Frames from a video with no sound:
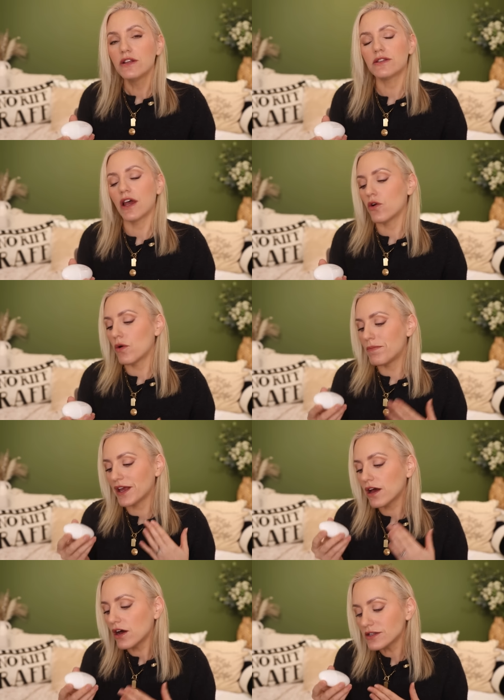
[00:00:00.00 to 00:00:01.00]
So
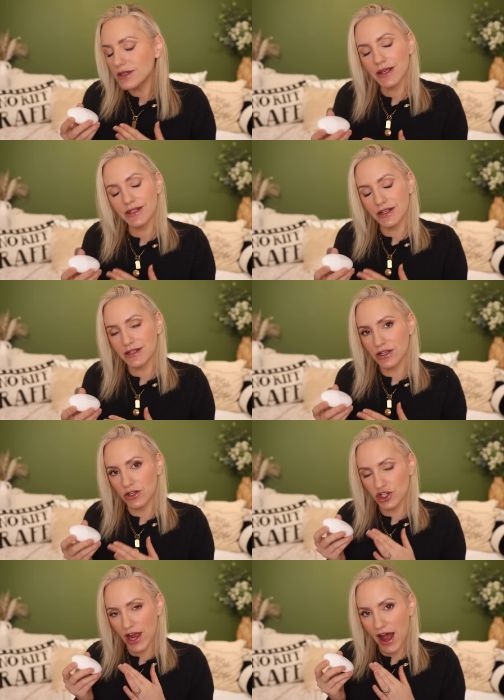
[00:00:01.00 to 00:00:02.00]
because this is
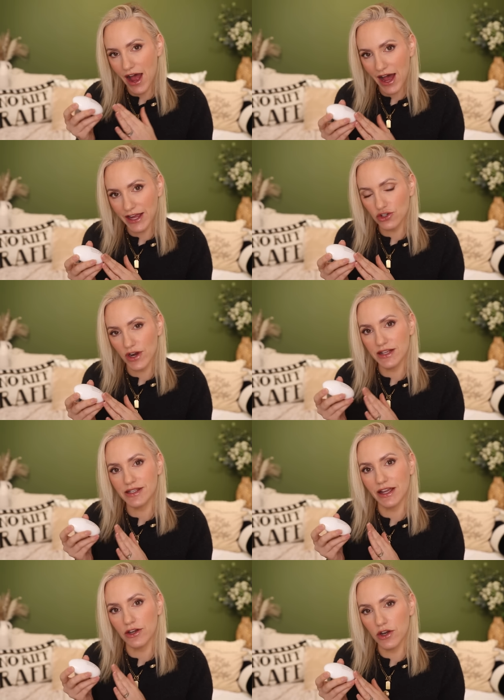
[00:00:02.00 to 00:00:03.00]
such a
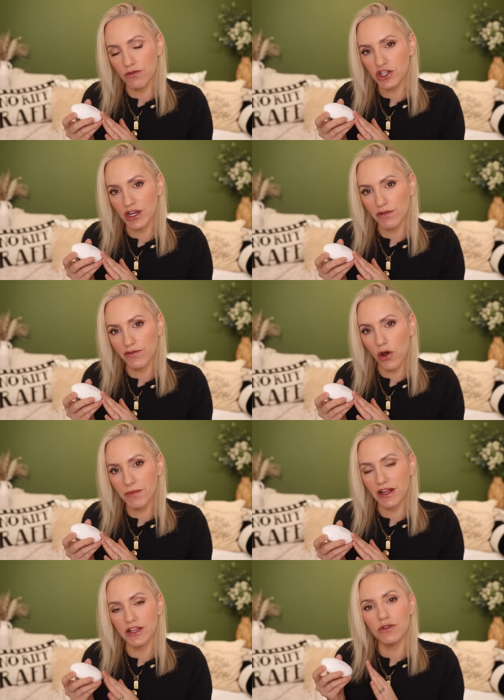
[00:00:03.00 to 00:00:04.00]
hydrating and nourishing
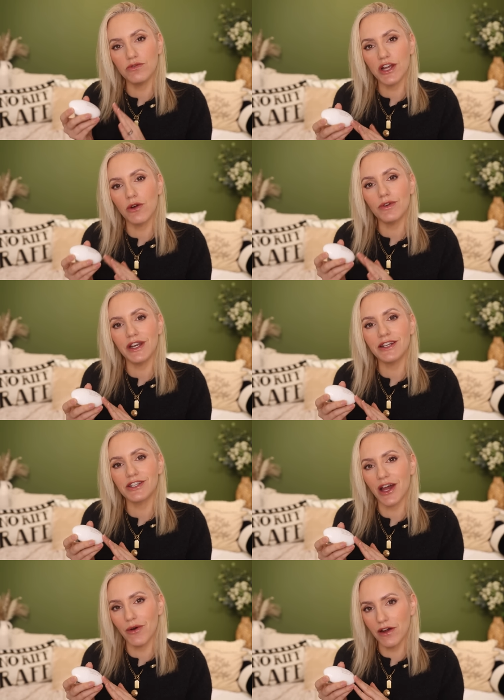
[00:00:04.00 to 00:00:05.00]
formula, you don't need
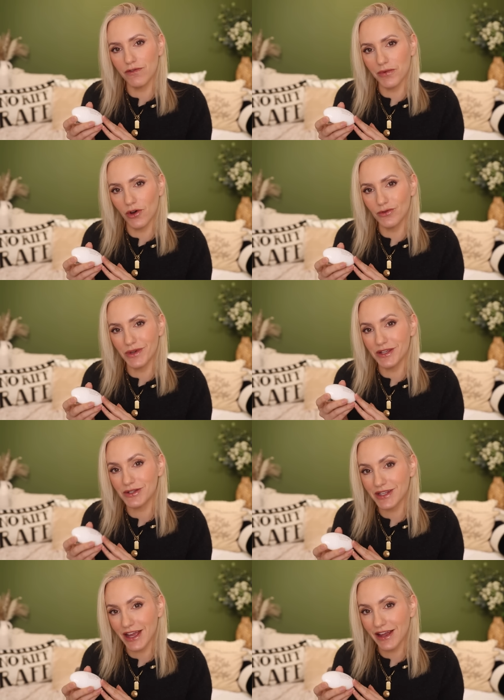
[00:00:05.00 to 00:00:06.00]
to go overboard with your
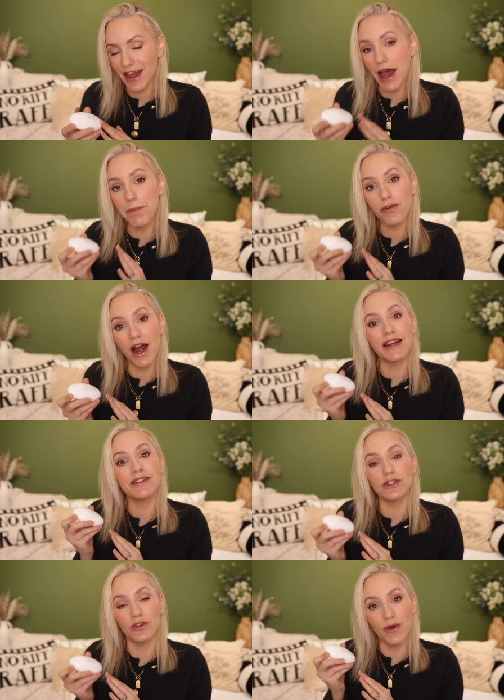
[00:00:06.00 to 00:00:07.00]
skincare prior
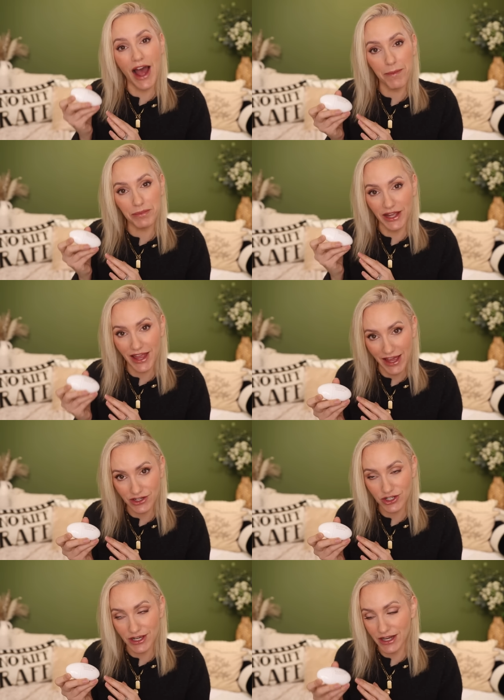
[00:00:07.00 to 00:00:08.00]
to
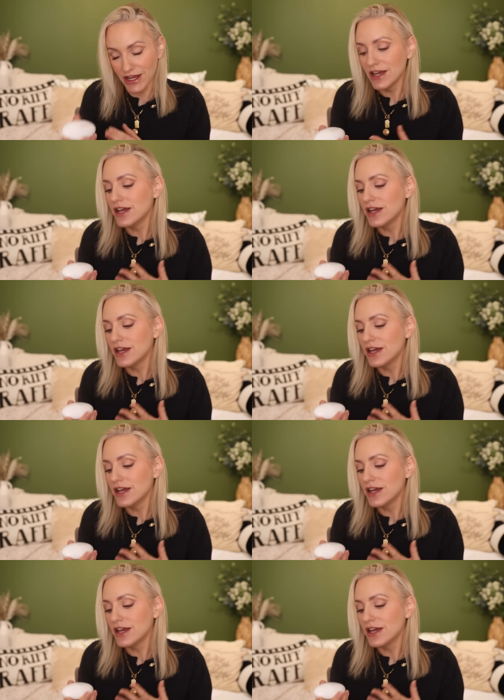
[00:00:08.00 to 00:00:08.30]
application.